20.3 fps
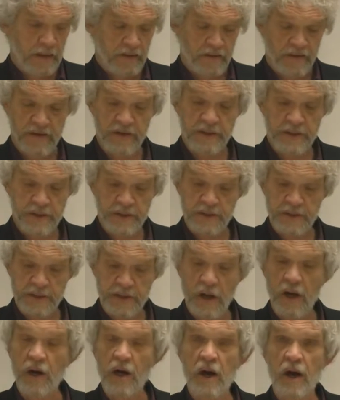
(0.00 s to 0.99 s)
This is
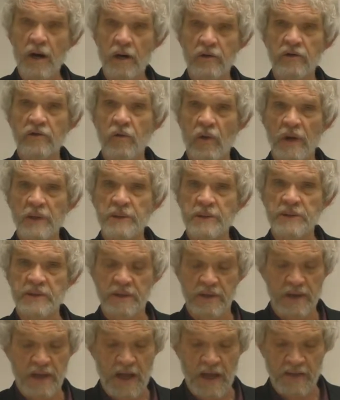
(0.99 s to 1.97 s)
a hard
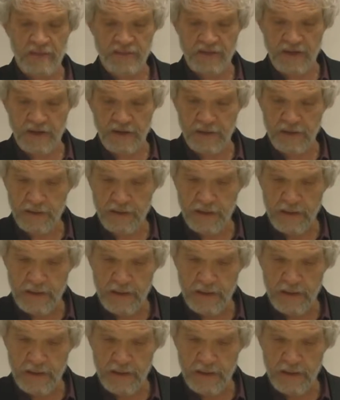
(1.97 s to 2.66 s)
question, I think.